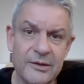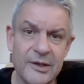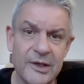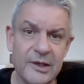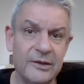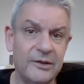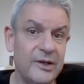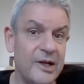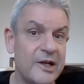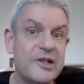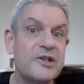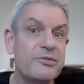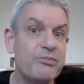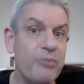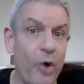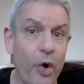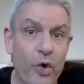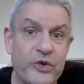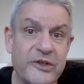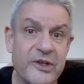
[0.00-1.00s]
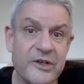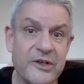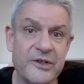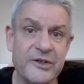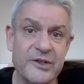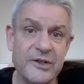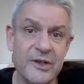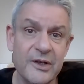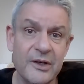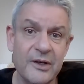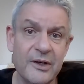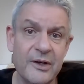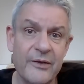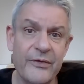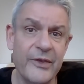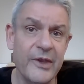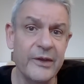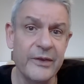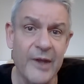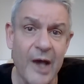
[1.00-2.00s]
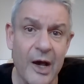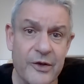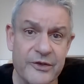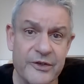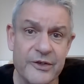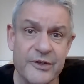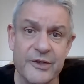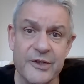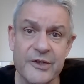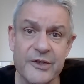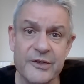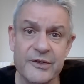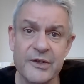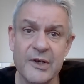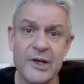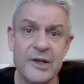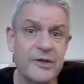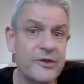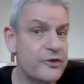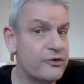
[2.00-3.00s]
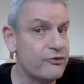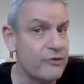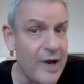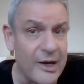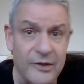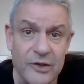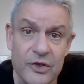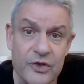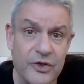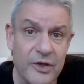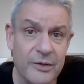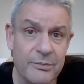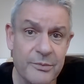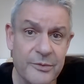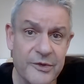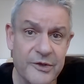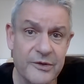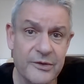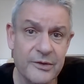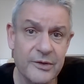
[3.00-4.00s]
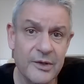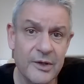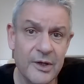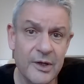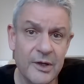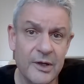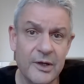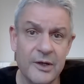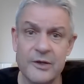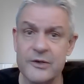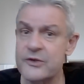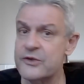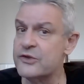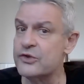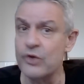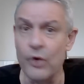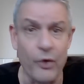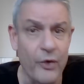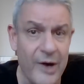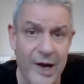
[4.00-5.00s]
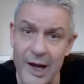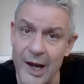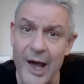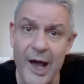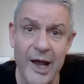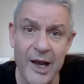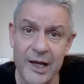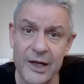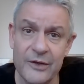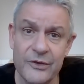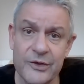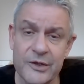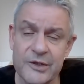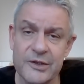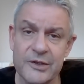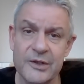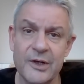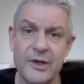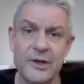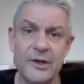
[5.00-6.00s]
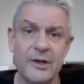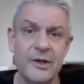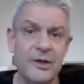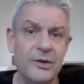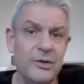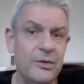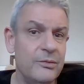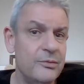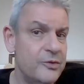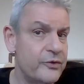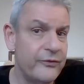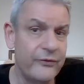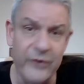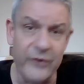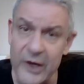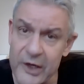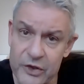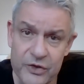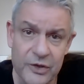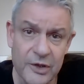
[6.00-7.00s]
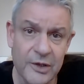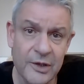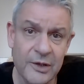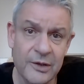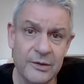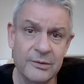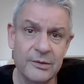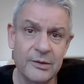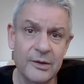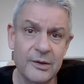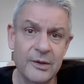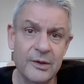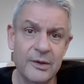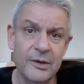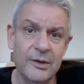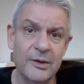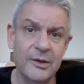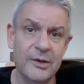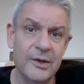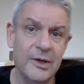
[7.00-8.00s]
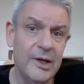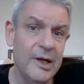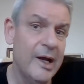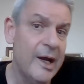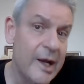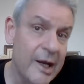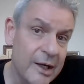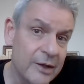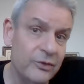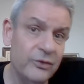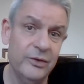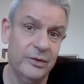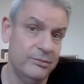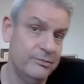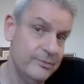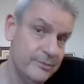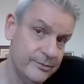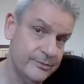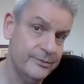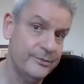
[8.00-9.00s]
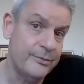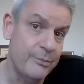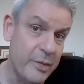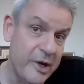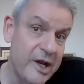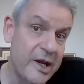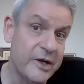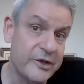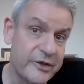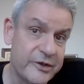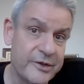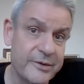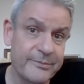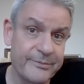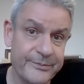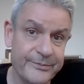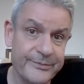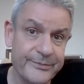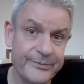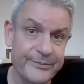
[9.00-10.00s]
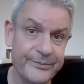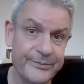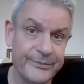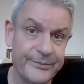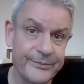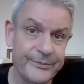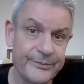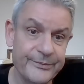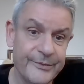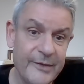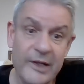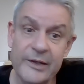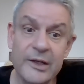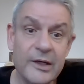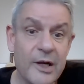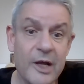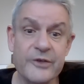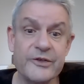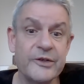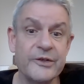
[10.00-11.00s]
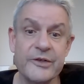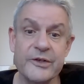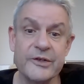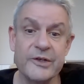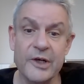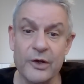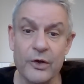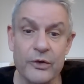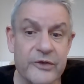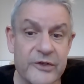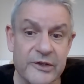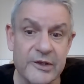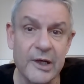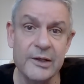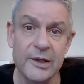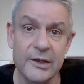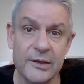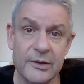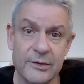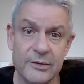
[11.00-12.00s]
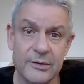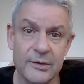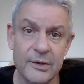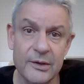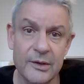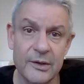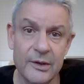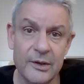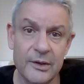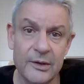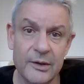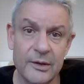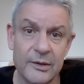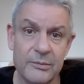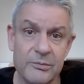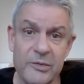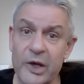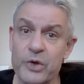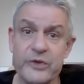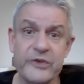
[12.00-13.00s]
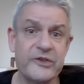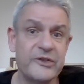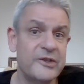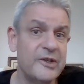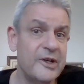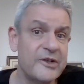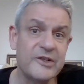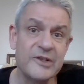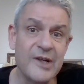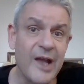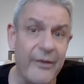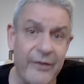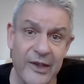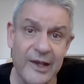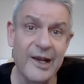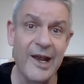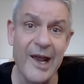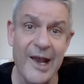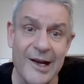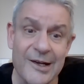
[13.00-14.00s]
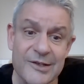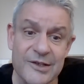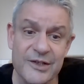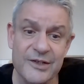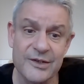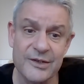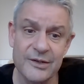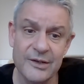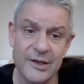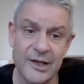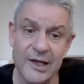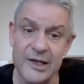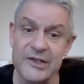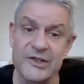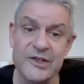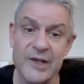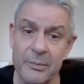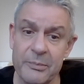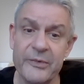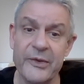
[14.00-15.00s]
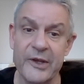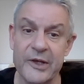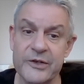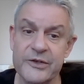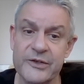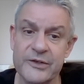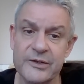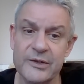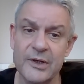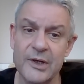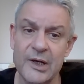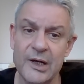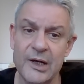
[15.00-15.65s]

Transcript: It exposes the narcissist's stratagems, storylines, fiction, and BS, and the narcissist cannot stand it because there's nothing else except this.